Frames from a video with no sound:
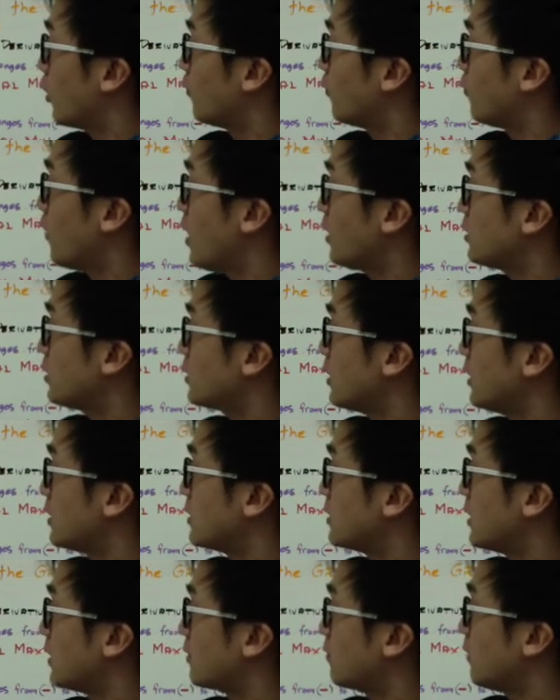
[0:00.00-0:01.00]
function
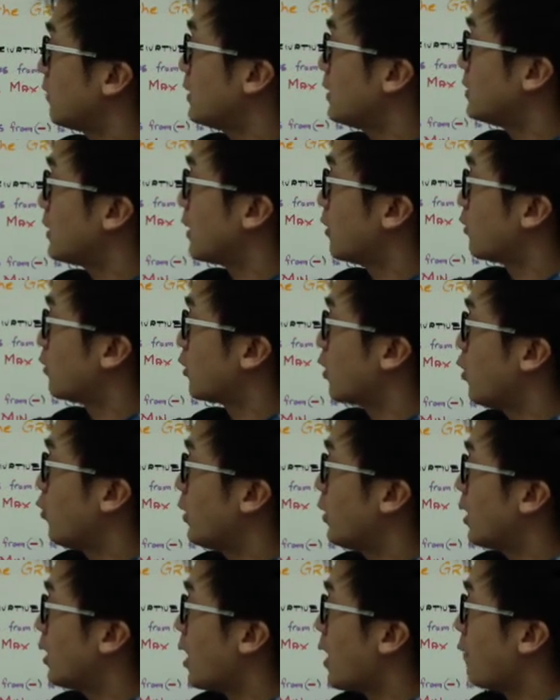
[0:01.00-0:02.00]
is increasing or
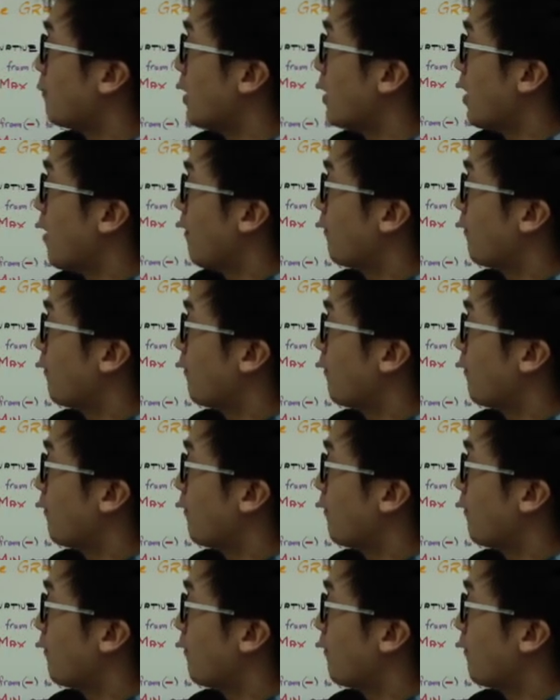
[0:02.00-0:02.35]
going up